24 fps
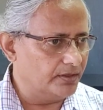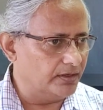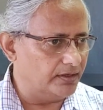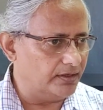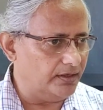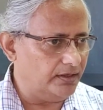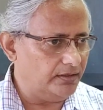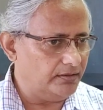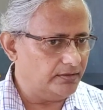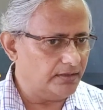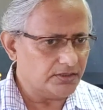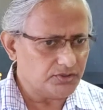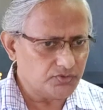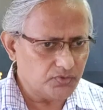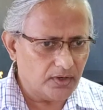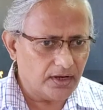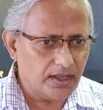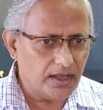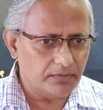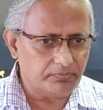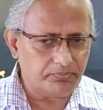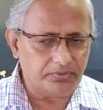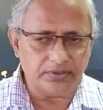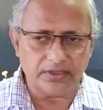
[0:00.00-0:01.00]
right? That's what
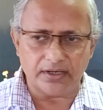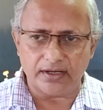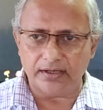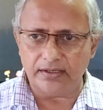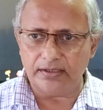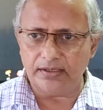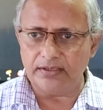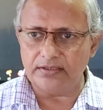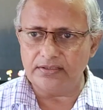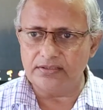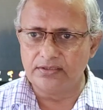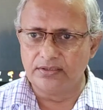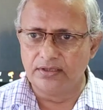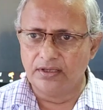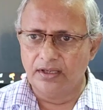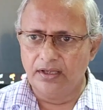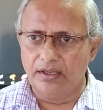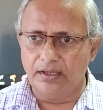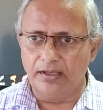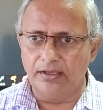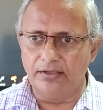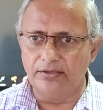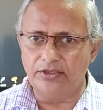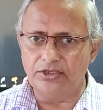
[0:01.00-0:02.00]
happens, right,
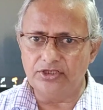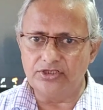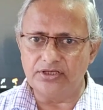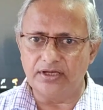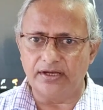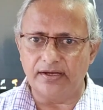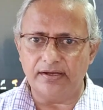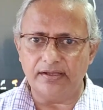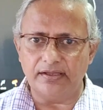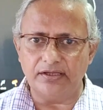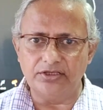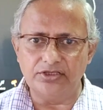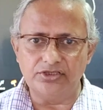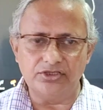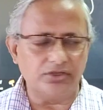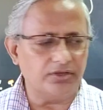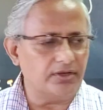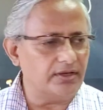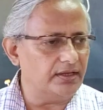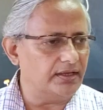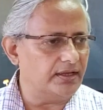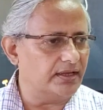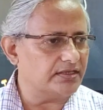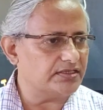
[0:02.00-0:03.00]
in the genetic
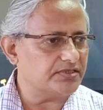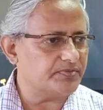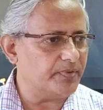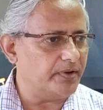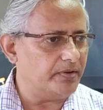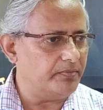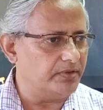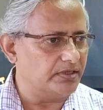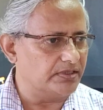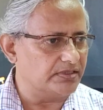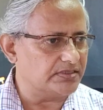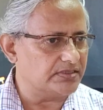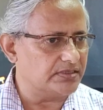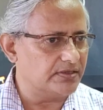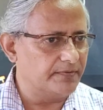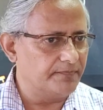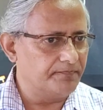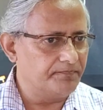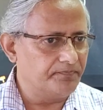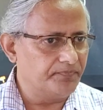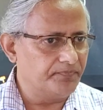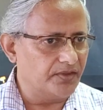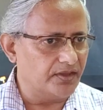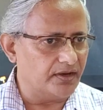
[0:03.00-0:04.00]
engineering experiments,
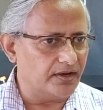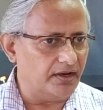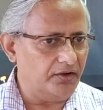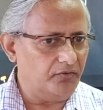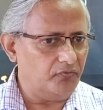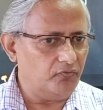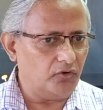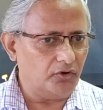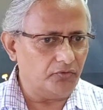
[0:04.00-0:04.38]
right?